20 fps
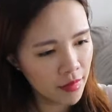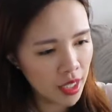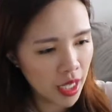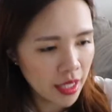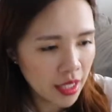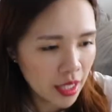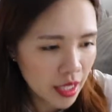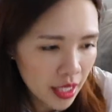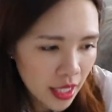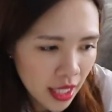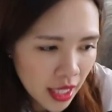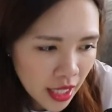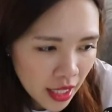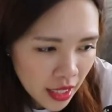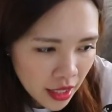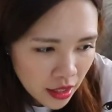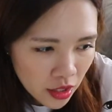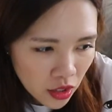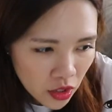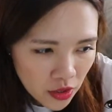And
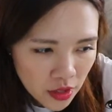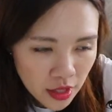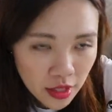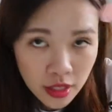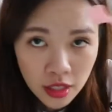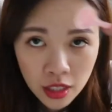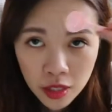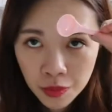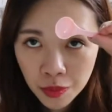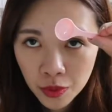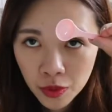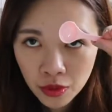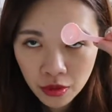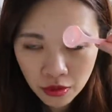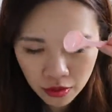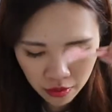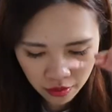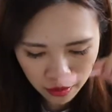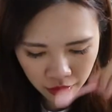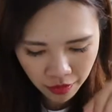again, using the spoon,